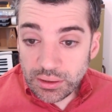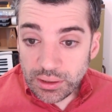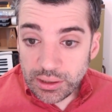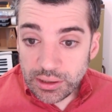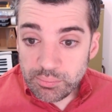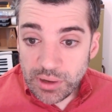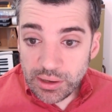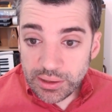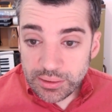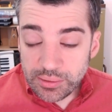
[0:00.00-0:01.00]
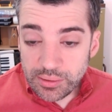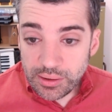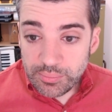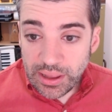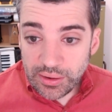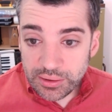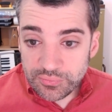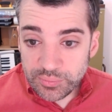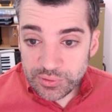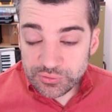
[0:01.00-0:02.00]
Uh, Malek, uh, Malek
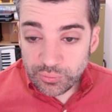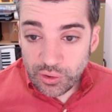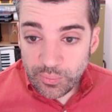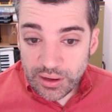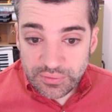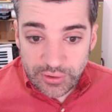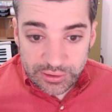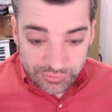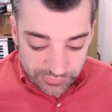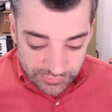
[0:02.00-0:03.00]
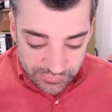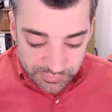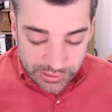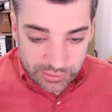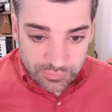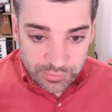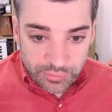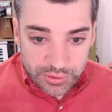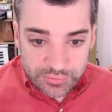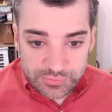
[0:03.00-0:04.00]
of Mister Robot. I've never actually seen this, but I do
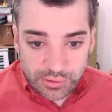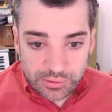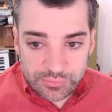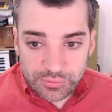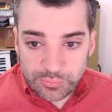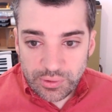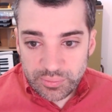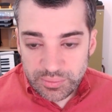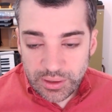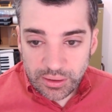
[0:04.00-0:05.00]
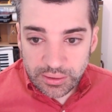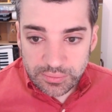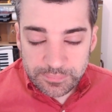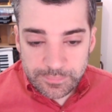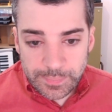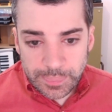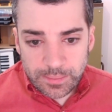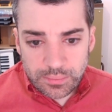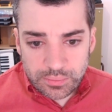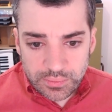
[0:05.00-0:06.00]
know that it stars Rami Malek,
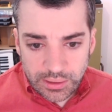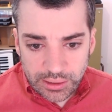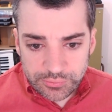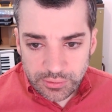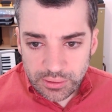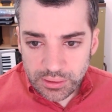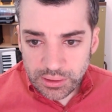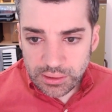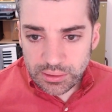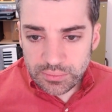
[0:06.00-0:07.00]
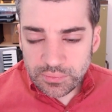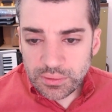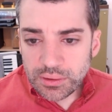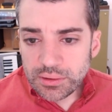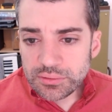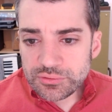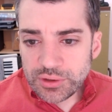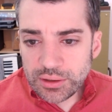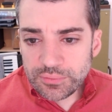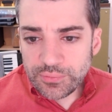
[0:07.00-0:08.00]
the actor. And
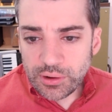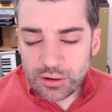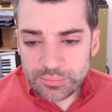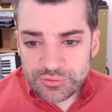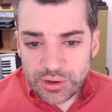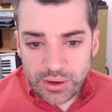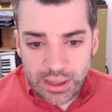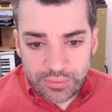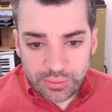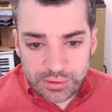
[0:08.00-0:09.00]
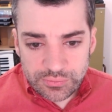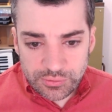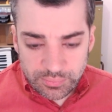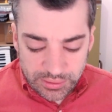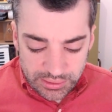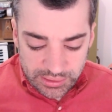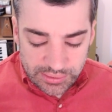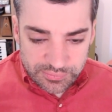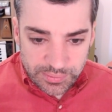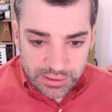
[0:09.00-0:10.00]
channel for armchair athletes could be E
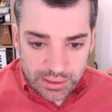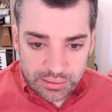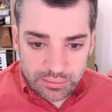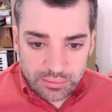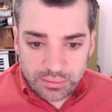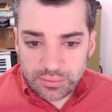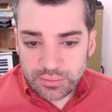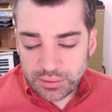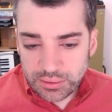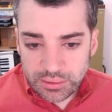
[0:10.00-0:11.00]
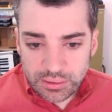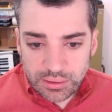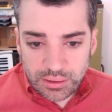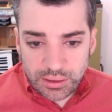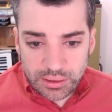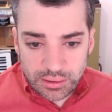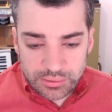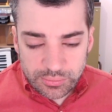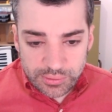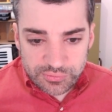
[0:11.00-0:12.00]
S P N, the uh,
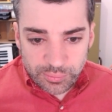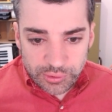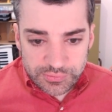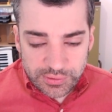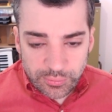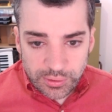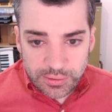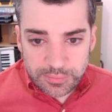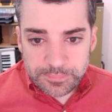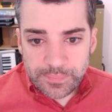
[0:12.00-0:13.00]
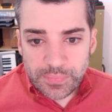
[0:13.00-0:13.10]
U S sports network.